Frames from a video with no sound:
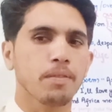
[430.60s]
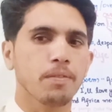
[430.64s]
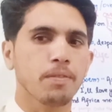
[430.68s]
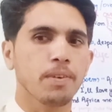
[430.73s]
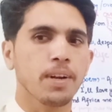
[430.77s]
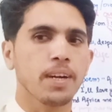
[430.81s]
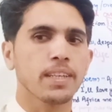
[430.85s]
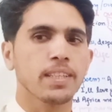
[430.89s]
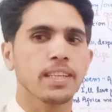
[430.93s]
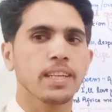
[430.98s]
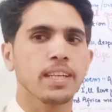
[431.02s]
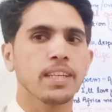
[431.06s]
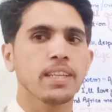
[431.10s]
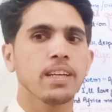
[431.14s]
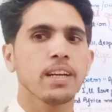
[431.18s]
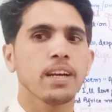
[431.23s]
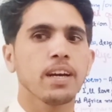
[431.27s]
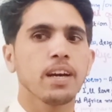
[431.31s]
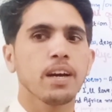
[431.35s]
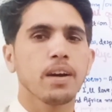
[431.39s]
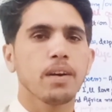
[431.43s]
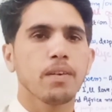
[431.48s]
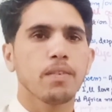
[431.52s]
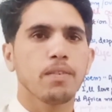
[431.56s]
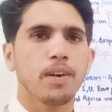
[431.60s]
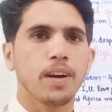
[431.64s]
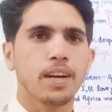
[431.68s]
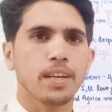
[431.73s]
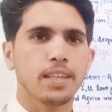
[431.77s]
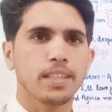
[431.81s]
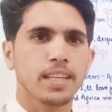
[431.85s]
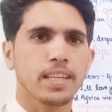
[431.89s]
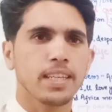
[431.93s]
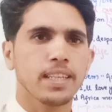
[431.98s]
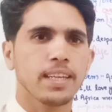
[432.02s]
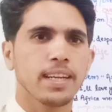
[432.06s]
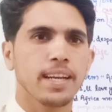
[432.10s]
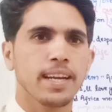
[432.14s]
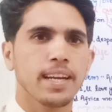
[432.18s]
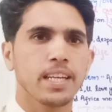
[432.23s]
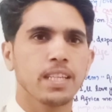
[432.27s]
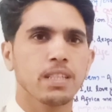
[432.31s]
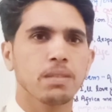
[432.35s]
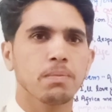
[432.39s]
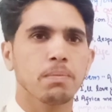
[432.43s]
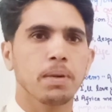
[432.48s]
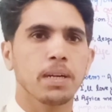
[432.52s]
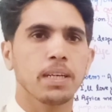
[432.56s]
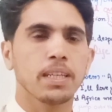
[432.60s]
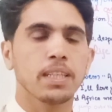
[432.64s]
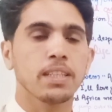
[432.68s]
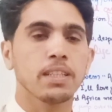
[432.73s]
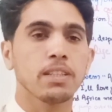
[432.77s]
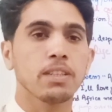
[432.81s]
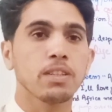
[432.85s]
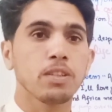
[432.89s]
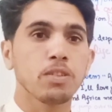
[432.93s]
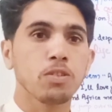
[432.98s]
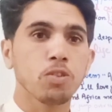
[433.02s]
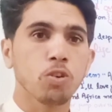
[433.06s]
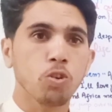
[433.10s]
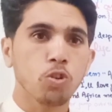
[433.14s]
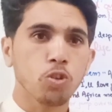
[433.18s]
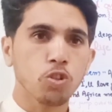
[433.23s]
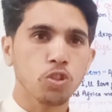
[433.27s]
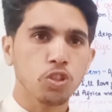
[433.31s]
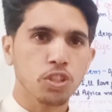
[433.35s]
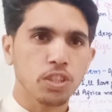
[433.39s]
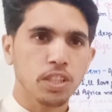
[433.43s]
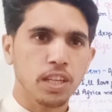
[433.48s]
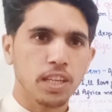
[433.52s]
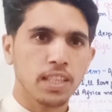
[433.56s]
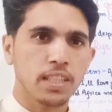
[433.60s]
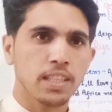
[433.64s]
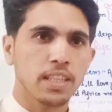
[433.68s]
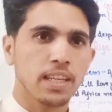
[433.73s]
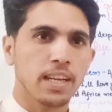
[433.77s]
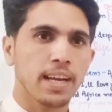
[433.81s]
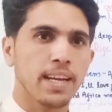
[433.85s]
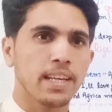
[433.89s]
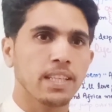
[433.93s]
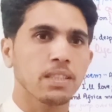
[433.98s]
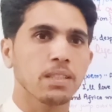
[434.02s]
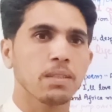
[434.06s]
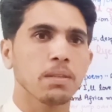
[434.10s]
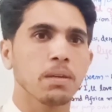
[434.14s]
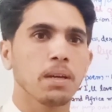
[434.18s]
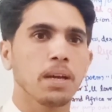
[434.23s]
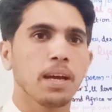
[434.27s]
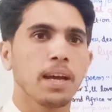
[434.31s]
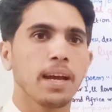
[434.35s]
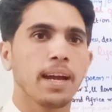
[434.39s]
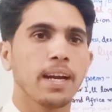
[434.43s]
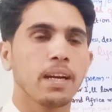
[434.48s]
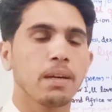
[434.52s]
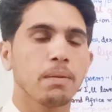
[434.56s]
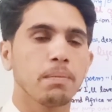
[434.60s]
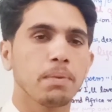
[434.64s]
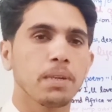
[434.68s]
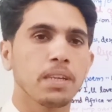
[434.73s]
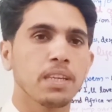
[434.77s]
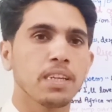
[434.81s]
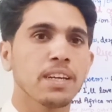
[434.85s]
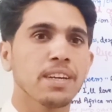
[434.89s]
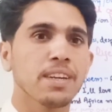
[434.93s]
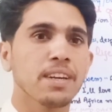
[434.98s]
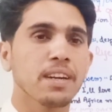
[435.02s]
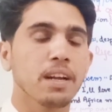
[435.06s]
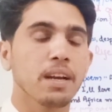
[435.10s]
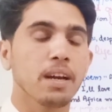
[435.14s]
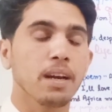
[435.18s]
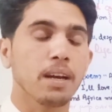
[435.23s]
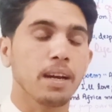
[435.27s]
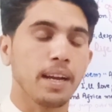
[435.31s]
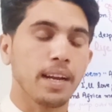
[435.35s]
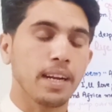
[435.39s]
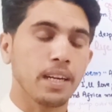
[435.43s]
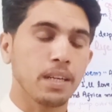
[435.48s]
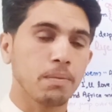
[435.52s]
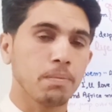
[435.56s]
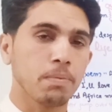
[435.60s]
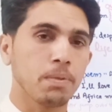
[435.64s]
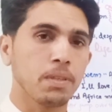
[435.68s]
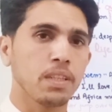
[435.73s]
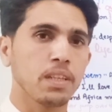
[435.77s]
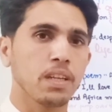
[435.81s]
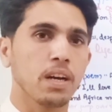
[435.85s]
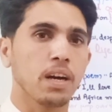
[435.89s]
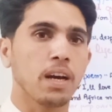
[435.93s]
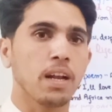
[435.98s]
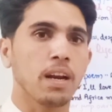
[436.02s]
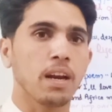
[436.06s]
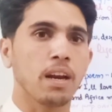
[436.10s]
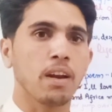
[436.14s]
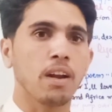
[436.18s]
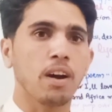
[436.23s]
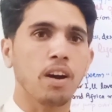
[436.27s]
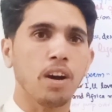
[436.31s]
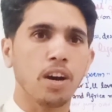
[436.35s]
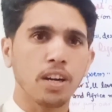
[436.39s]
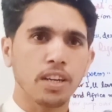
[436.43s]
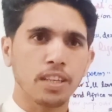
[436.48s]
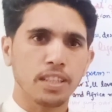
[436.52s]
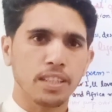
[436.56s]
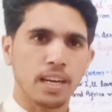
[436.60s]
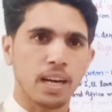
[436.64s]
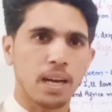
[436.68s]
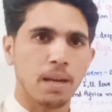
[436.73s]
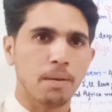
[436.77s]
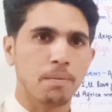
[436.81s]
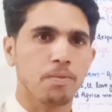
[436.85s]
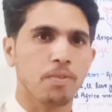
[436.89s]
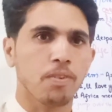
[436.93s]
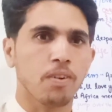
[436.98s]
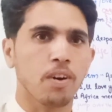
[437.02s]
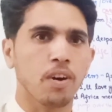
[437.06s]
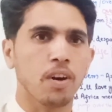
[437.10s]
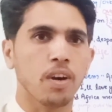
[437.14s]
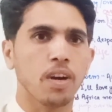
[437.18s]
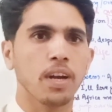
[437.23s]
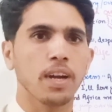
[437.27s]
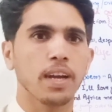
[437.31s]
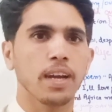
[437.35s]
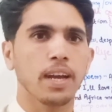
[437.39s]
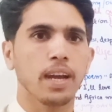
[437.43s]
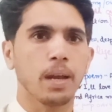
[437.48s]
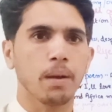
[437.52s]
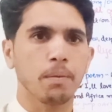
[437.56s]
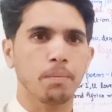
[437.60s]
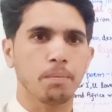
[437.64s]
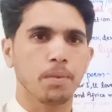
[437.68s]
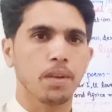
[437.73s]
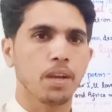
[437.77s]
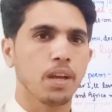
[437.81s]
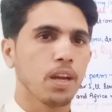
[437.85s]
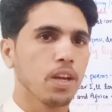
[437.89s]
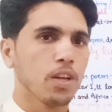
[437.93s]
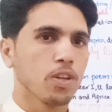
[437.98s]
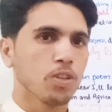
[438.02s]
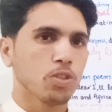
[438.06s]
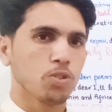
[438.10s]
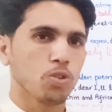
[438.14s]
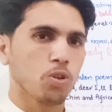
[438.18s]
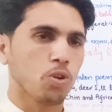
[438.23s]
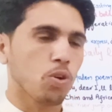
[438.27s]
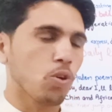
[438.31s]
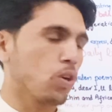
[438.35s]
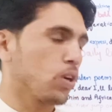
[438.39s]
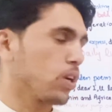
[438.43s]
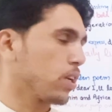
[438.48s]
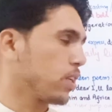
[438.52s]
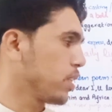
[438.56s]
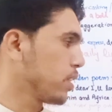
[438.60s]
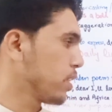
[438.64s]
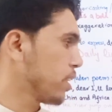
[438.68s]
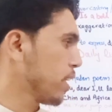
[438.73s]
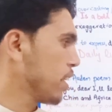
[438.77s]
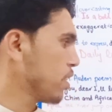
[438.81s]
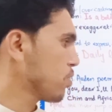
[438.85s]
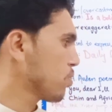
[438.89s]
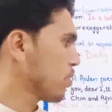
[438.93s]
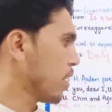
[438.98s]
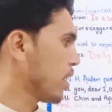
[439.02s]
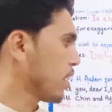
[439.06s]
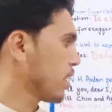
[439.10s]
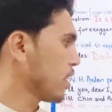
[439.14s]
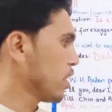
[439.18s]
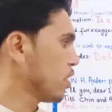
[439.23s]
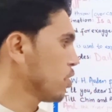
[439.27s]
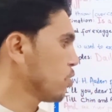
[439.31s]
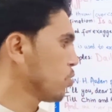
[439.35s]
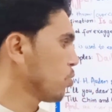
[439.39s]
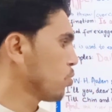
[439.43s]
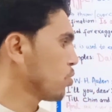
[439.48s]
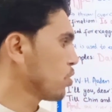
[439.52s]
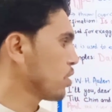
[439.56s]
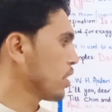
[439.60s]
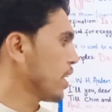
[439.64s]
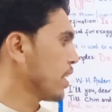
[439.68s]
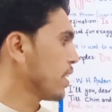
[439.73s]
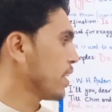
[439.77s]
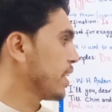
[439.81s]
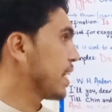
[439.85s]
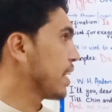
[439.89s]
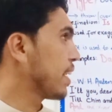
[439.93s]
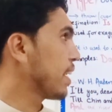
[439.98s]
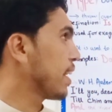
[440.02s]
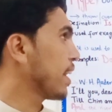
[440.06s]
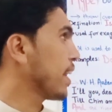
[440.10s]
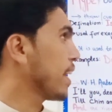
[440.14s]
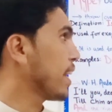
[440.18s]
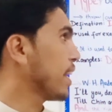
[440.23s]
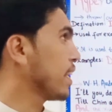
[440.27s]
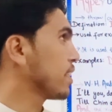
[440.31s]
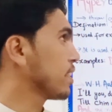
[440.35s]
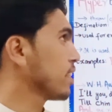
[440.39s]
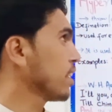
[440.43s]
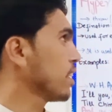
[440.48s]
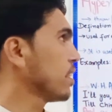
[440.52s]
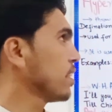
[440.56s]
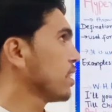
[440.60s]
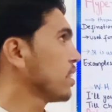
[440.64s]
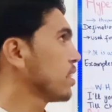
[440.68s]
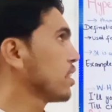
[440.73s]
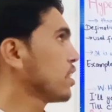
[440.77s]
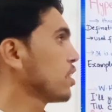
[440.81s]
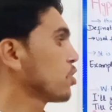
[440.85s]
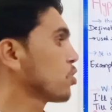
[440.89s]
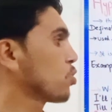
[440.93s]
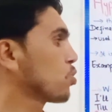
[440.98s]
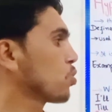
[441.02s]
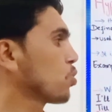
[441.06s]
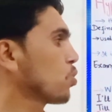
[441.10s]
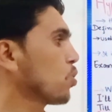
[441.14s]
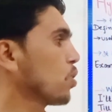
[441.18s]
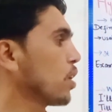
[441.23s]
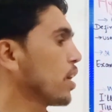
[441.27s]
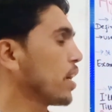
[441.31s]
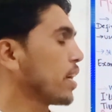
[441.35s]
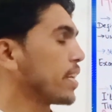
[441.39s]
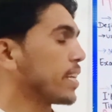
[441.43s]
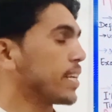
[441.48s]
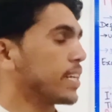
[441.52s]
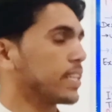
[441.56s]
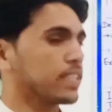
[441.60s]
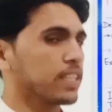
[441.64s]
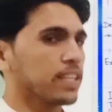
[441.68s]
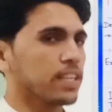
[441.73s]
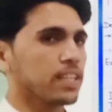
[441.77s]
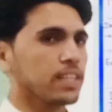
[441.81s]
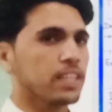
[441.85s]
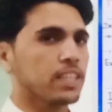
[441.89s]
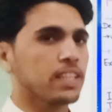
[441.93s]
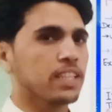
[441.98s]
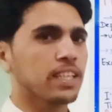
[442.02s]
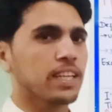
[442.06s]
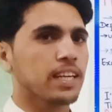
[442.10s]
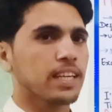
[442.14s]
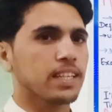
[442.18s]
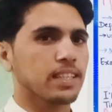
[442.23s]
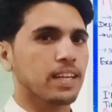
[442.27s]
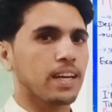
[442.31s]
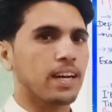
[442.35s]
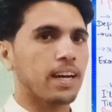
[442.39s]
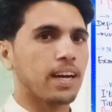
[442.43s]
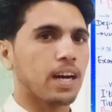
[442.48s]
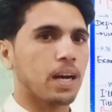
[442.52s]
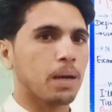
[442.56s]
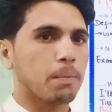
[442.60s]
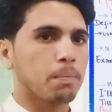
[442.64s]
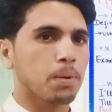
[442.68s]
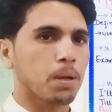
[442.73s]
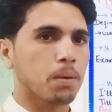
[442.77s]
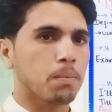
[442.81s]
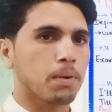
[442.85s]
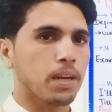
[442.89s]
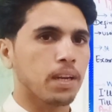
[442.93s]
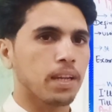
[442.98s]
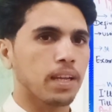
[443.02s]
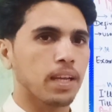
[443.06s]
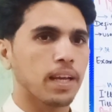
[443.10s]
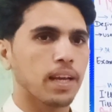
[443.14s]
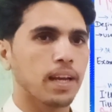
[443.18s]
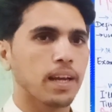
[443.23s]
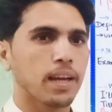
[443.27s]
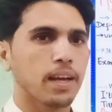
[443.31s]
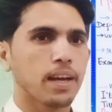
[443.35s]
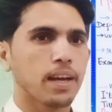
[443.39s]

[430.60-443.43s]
waited for 10 days, but those 10 days had been a long time for him. So that's why he used an eternity. So an eternity is a hyperbole.